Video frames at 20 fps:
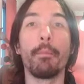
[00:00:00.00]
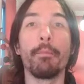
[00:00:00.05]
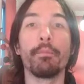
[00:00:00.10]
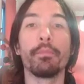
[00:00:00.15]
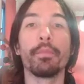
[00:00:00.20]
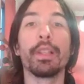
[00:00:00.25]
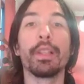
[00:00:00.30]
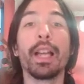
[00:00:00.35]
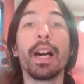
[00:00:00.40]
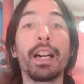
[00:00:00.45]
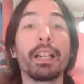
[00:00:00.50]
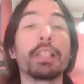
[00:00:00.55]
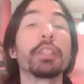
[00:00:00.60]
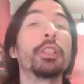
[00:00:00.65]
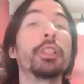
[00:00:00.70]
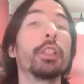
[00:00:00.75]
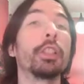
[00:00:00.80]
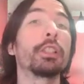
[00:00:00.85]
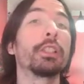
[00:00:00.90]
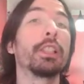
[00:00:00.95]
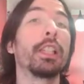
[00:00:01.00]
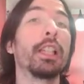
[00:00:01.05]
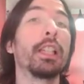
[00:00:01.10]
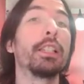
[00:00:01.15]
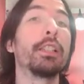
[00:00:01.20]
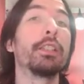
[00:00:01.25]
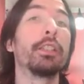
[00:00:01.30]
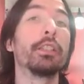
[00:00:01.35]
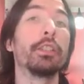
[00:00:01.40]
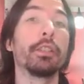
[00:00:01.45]
larger
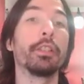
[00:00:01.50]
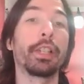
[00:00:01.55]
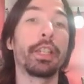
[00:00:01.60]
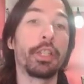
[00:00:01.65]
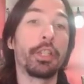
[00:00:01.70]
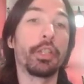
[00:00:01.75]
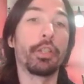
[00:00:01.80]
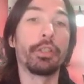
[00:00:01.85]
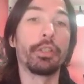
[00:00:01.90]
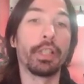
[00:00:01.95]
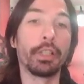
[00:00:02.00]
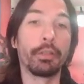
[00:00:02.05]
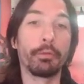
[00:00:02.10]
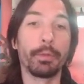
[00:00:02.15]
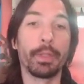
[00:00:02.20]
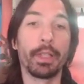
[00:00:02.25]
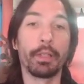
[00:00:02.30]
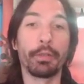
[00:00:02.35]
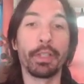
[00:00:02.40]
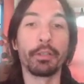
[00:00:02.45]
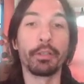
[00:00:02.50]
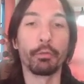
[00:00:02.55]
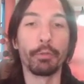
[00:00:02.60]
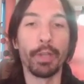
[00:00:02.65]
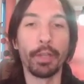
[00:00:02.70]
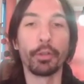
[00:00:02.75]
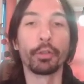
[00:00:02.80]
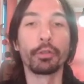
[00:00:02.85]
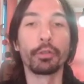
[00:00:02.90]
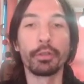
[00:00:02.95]
than the region that we are looking. So we are
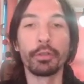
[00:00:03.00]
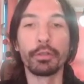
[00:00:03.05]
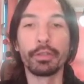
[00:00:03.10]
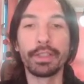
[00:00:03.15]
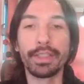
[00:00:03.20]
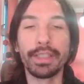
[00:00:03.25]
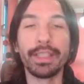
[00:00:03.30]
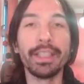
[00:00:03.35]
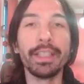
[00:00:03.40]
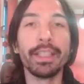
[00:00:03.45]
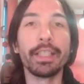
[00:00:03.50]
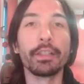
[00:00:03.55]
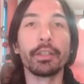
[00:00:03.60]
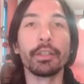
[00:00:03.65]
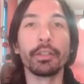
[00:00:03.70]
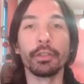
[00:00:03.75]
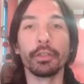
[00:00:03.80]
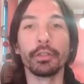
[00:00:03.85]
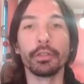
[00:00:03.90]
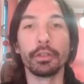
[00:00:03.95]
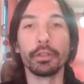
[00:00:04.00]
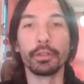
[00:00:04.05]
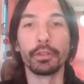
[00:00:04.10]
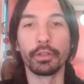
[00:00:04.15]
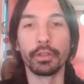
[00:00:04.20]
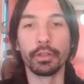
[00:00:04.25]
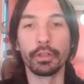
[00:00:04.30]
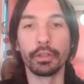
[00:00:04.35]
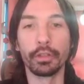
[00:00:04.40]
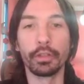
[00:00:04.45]
not seeing
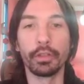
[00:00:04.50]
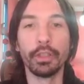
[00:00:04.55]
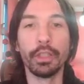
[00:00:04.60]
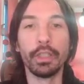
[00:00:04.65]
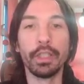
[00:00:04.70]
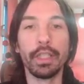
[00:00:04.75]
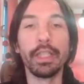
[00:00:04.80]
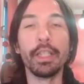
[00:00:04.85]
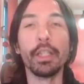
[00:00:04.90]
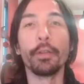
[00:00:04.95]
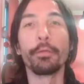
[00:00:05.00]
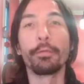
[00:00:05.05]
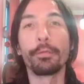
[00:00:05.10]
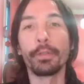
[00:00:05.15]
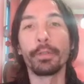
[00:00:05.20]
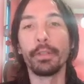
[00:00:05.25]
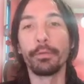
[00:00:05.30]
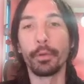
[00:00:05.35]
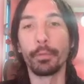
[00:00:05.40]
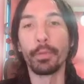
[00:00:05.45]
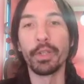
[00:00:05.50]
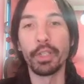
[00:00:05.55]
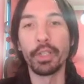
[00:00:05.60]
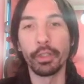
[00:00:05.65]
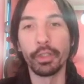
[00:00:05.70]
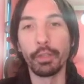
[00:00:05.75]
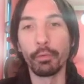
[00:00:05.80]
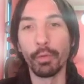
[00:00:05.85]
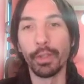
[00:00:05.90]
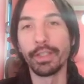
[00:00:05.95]
the enough information
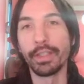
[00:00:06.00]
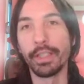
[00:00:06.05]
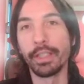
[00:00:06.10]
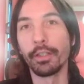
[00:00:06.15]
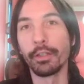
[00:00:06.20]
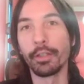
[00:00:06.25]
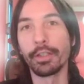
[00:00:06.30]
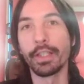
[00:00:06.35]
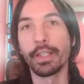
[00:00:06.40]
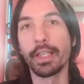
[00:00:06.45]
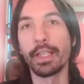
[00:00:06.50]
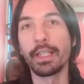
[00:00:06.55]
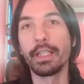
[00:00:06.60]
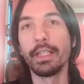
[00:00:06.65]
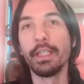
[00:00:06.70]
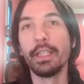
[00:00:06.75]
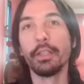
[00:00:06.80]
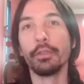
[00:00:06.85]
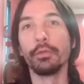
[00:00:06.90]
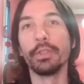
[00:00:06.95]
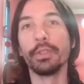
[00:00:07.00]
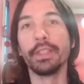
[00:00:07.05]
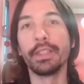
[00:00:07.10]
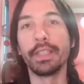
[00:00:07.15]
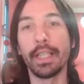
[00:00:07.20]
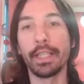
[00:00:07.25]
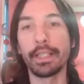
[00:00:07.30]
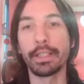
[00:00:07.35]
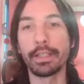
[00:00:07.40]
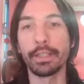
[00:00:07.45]
in one single cell to
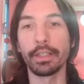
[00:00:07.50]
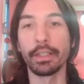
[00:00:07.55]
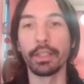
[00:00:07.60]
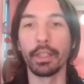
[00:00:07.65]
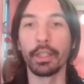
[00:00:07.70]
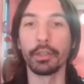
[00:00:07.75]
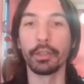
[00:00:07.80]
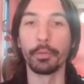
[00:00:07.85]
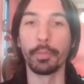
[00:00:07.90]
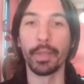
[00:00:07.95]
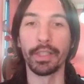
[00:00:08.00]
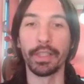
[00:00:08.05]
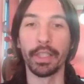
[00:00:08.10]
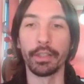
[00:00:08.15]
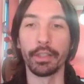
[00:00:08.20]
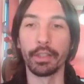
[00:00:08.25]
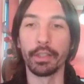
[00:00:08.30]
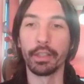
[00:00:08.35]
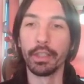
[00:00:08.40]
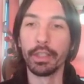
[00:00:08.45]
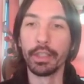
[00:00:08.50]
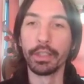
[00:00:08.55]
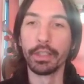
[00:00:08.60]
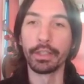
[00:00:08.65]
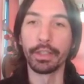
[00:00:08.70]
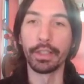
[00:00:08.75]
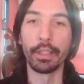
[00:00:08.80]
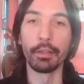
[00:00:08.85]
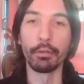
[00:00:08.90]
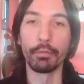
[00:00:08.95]
detect the pattern.
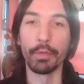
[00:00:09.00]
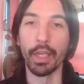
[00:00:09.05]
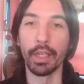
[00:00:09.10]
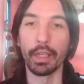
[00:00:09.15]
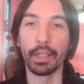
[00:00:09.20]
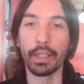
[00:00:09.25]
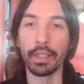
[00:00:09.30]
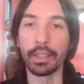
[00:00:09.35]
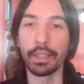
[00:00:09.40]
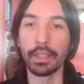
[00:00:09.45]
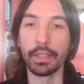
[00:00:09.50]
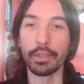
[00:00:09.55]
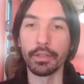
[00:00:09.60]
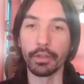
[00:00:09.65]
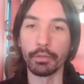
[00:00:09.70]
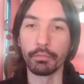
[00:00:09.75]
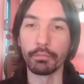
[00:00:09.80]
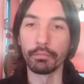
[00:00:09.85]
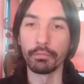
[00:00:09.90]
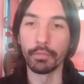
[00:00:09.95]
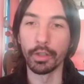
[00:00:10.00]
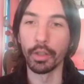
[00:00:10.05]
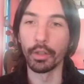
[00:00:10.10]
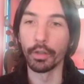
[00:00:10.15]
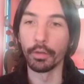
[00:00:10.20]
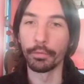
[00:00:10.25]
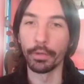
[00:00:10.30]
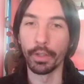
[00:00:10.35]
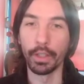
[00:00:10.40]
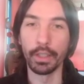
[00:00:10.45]
Still, we are getting some
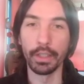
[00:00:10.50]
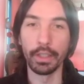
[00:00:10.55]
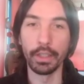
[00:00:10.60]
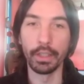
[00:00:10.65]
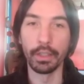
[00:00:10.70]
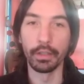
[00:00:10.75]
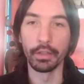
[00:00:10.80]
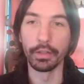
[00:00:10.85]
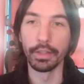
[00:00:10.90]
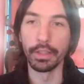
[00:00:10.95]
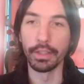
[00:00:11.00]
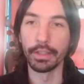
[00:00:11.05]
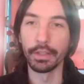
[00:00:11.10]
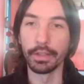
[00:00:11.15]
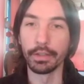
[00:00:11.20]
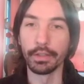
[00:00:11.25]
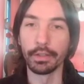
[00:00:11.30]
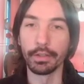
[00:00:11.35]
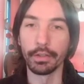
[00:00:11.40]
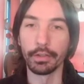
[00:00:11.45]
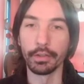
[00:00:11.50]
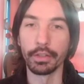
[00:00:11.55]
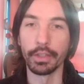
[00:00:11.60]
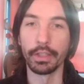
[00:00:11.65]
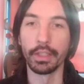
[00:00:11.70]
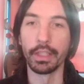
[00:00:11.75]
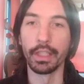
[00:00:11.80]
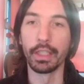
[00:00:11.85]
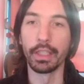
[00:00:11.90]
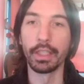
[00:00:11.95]
fairly decent
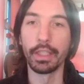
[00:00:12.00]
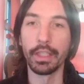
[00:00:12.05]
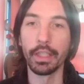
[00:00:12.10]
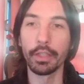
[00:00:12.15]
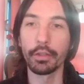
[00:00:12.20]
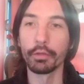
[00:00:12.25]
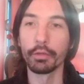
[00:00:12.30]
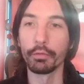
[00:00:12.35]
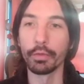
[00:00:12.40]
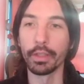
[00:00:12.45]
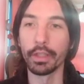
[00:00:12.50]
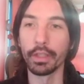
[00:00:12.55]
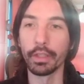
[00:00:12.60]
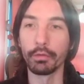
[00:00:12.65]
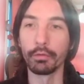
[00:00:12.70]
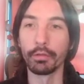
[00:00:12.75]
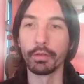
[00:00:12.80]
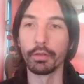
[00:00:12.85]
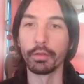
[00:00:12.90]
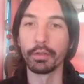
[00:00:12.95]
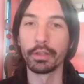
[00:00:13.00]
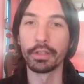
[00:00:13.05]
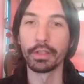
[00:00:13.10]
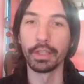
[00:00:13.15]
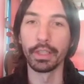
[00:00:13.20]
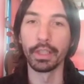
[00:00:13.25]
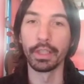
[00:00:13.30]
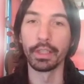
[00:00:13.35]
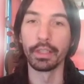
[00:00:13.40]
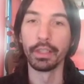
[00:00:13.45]
signal here, so we could
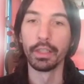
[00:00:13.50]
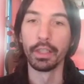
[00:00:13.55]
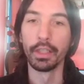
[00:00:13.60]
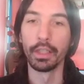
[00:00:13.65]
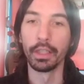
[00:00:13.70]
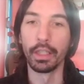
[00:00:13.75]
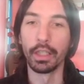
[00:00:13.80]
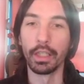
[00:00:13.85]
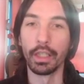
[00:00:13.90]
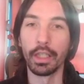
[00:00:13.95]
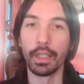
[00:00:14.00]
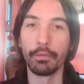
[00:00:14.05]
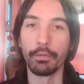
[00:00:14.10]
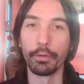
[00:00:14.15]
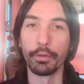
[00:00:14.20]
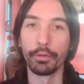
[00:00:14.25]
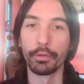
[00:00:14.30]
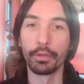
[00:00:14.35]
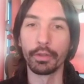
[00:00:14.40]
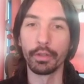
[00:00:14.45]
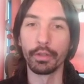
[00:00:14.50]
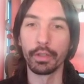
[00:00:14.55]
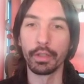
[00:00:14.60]
still have a look